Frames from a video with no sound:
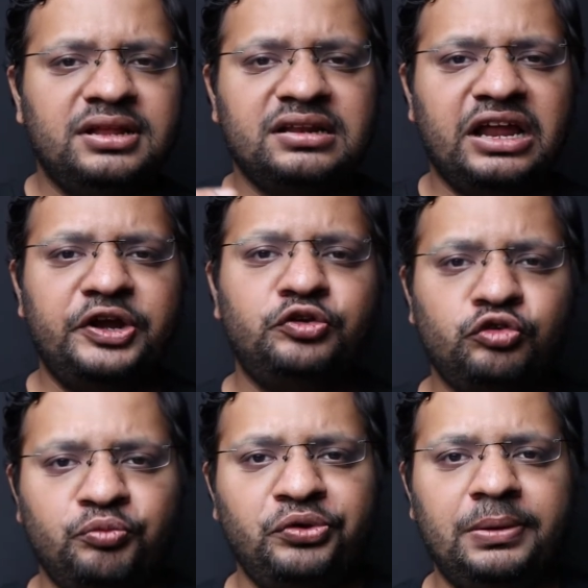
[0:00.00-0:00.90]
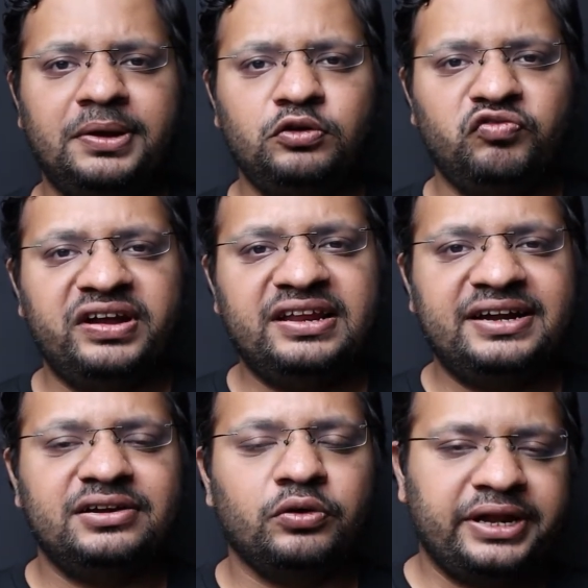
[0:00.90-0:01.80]
the client should be able to
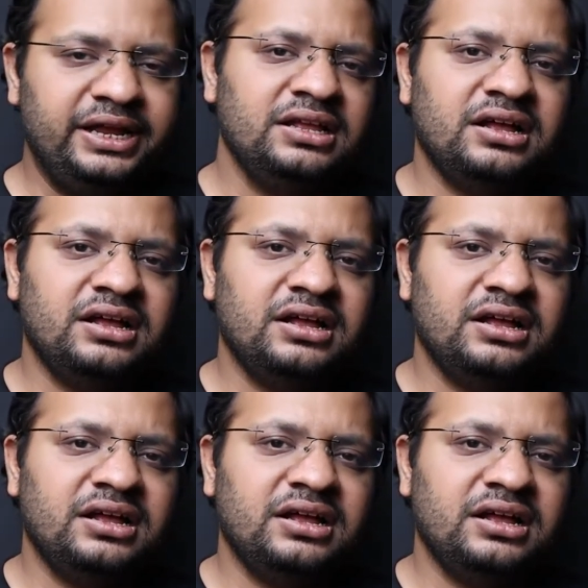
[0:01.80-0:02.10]
validate, okay,